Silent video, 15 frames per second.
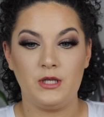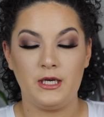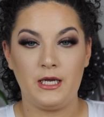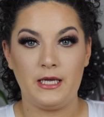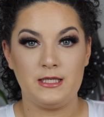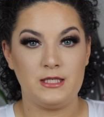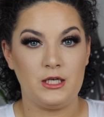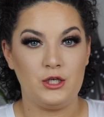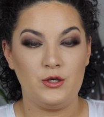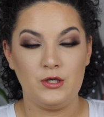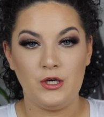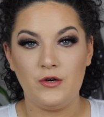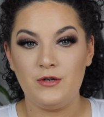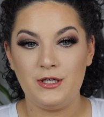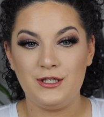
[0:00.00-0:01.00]
like I said, you
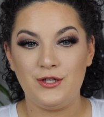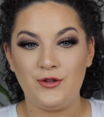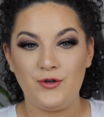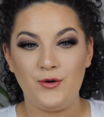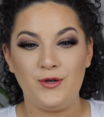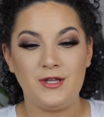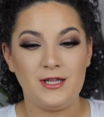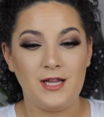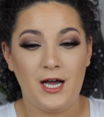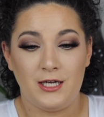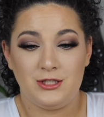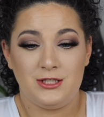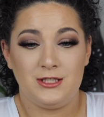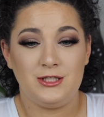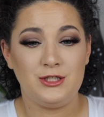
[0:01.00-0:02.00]
don't need to throw on the
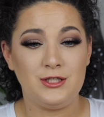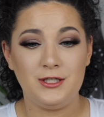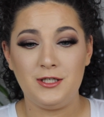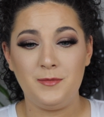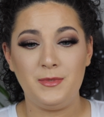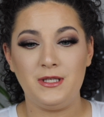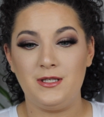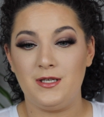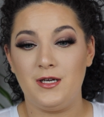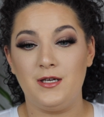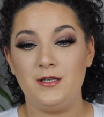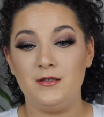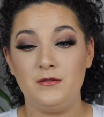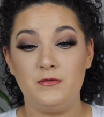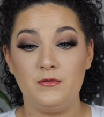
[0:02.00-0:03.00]
lashes. You could have been
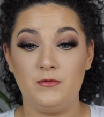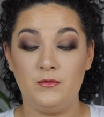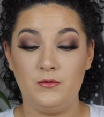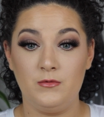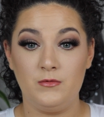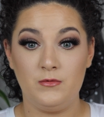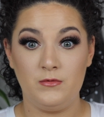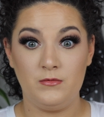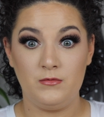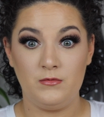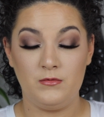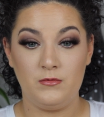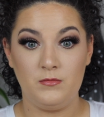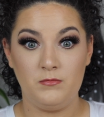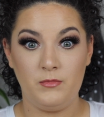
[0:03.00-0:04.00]
done
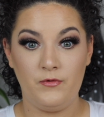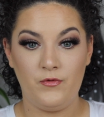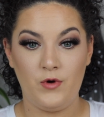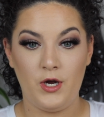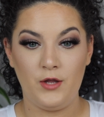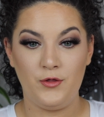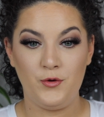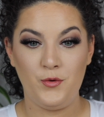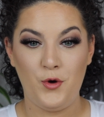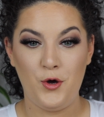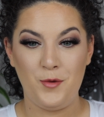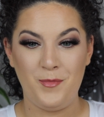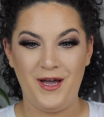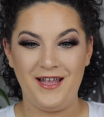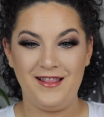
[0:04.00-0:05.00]
before I threw
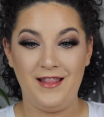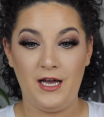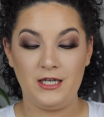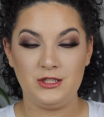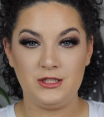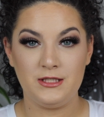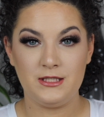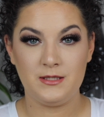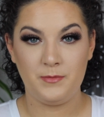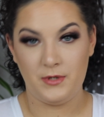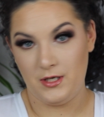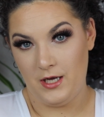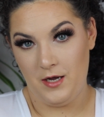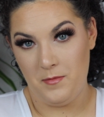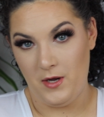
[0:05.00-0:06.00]
on my lashes,
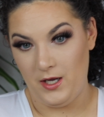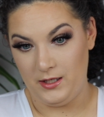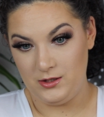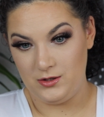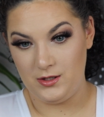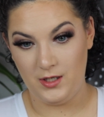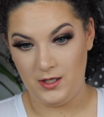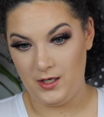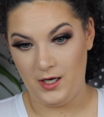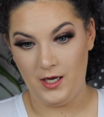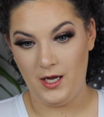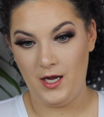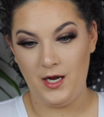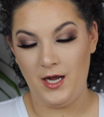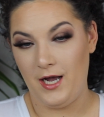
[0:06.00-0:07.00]
but I'm extra,
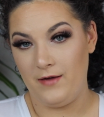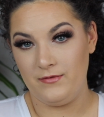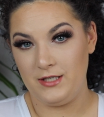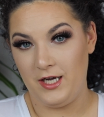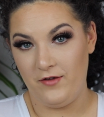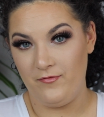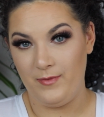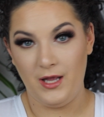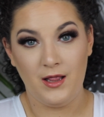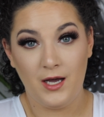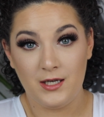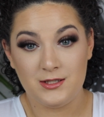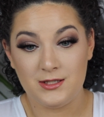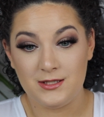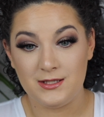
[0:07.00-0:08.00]
I have to have my
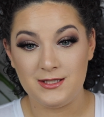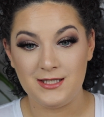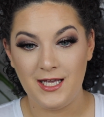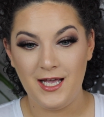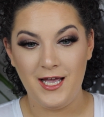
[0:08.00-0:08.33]
lashes.